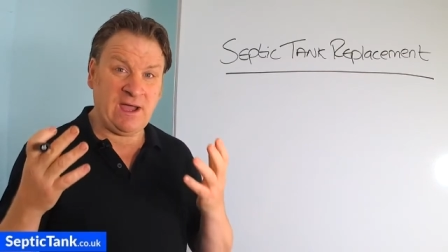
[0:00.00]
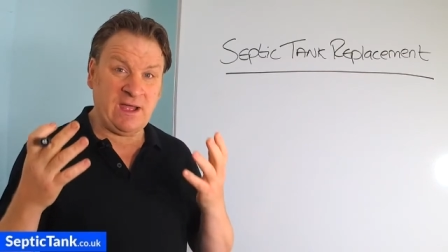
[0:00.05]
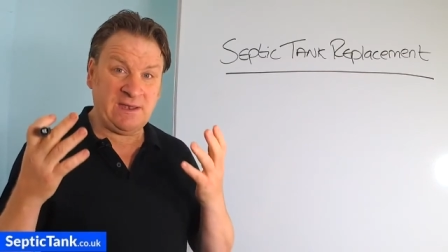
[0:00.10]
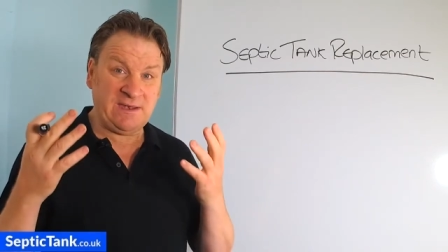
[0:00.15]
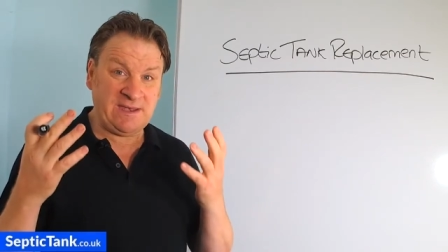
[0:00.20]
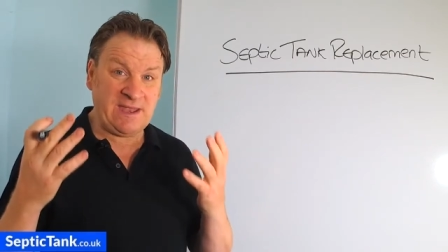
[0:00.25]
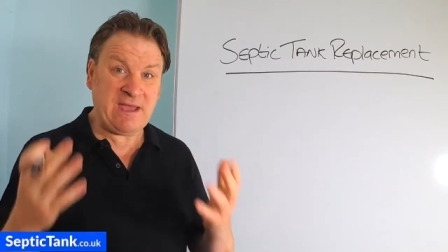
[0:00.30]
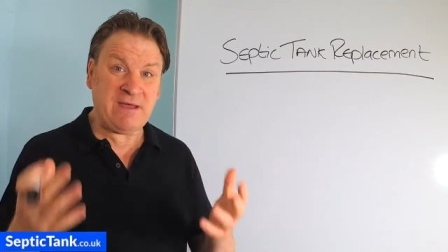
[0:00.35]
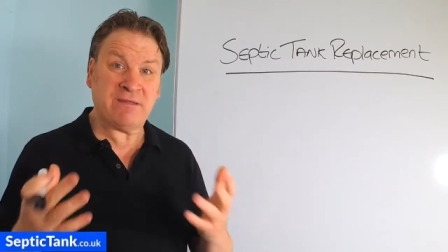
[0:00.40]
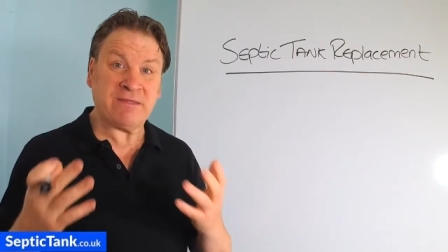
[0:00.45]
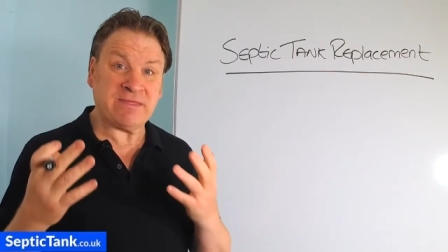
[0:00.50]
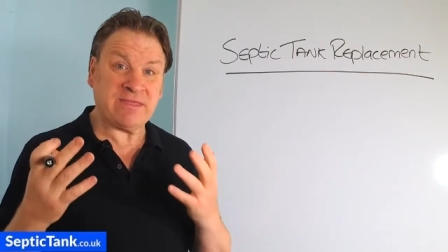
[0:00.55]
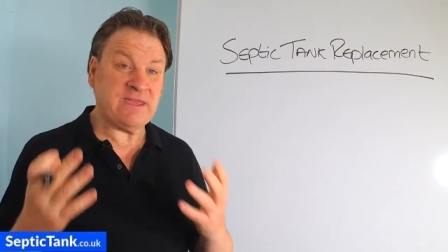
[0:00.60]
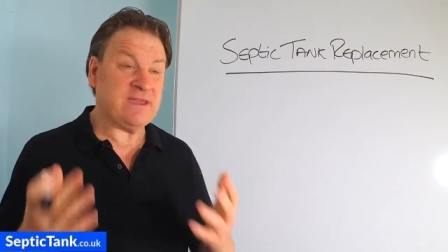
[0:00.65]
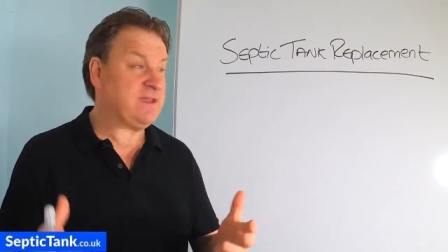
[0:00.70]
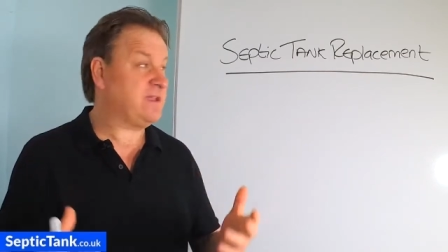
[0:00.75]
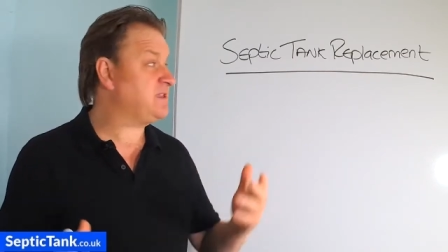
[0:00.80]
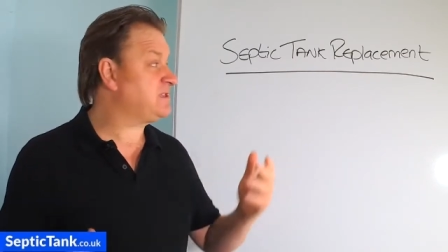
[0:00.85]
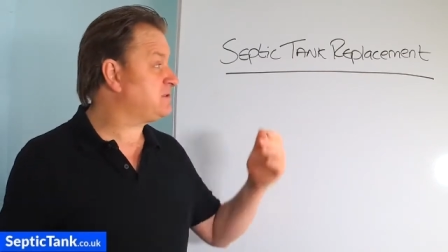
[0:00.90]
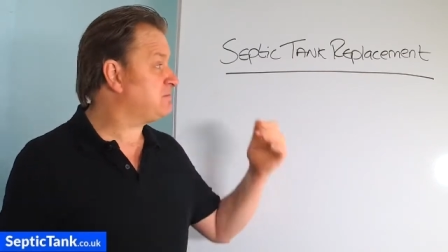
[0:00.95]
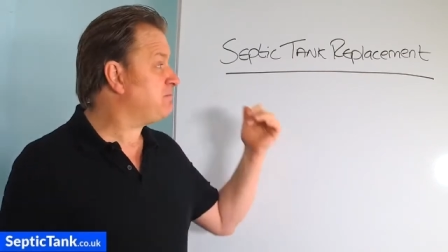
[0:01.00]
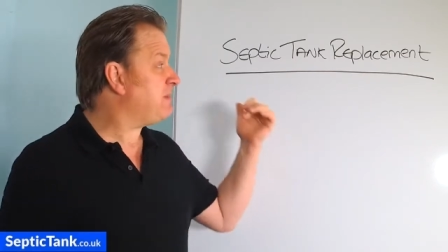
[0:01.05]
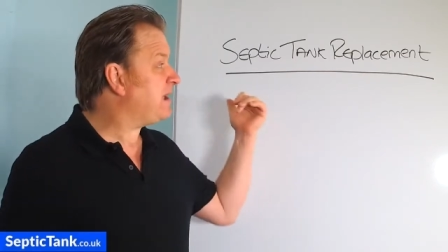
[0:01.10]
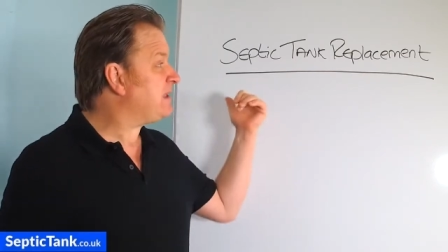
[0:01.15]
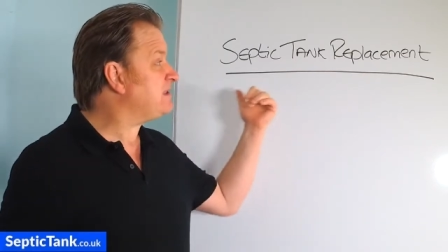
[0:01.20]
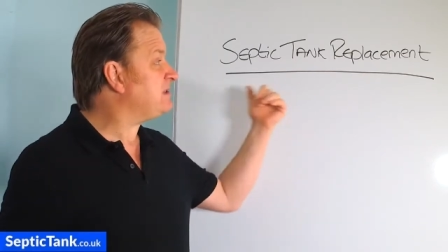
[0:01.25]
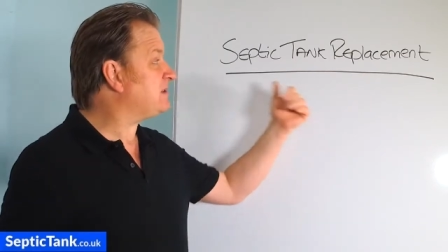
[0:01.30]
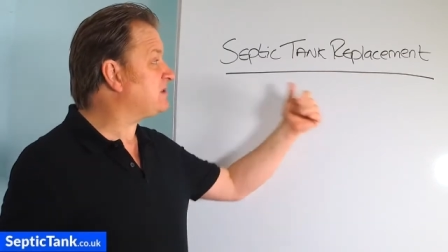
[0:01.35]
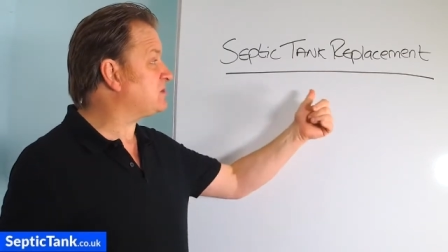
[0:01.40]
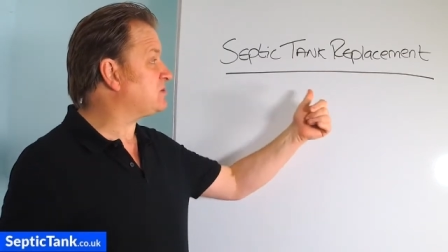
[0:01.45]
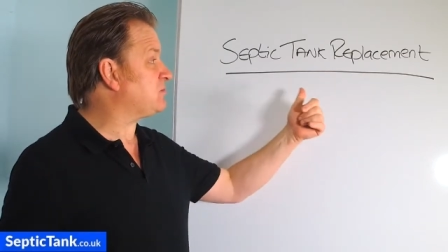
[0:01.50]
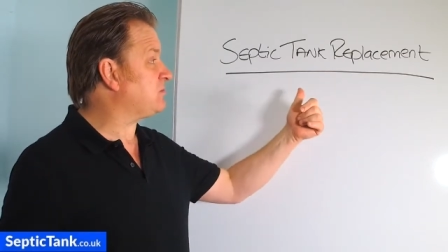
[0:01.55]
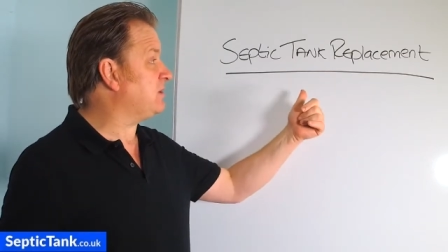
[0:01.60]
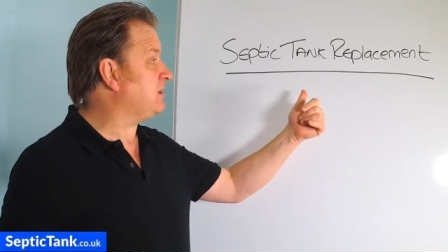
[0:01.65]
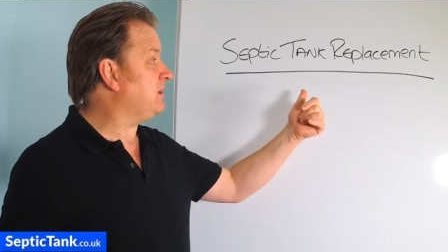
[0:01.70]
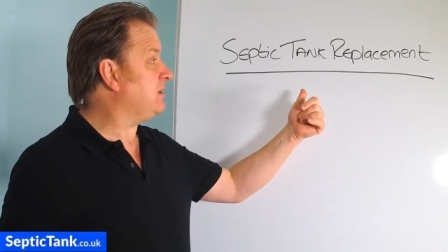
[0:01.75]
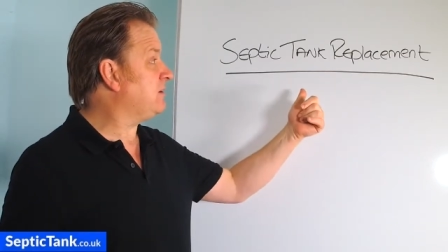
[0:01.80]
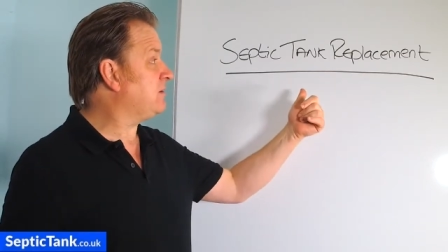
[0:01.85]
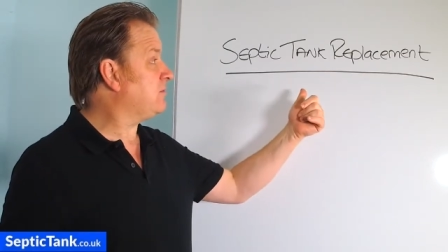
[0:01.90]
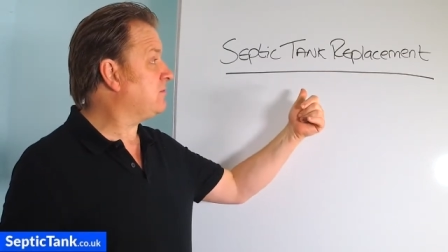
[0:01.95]
now think it's mandatory,
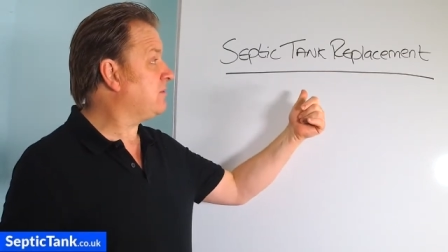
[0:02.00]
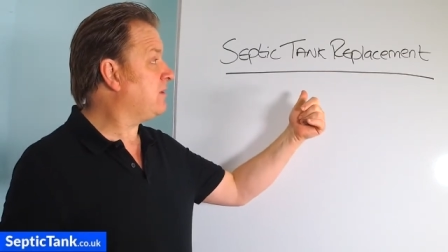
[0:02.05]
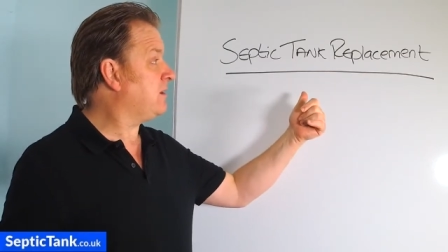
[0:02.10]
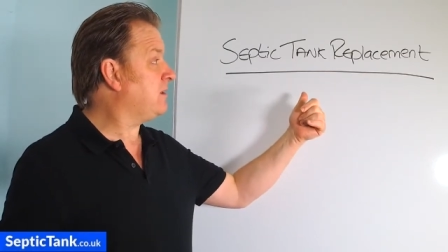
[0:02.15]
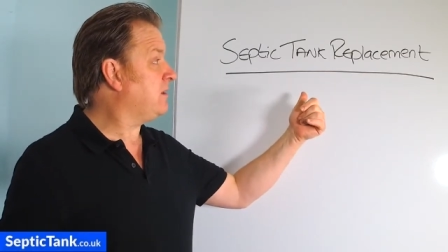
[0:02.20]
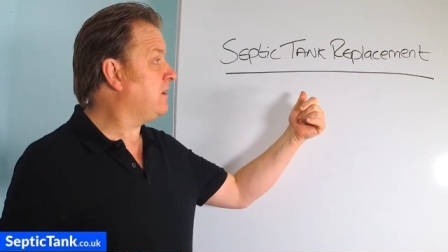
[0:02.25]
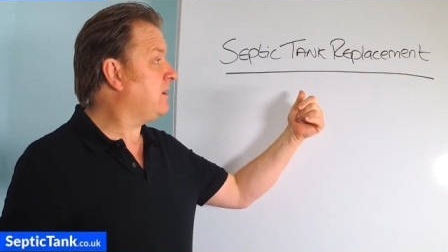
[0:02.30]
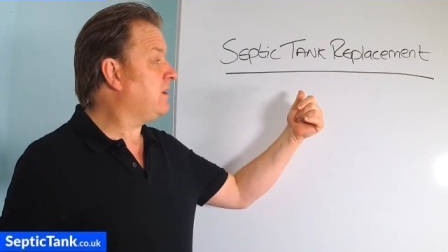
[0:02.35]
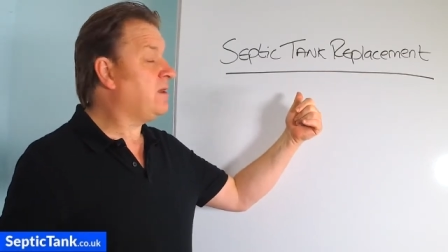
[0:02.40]
right?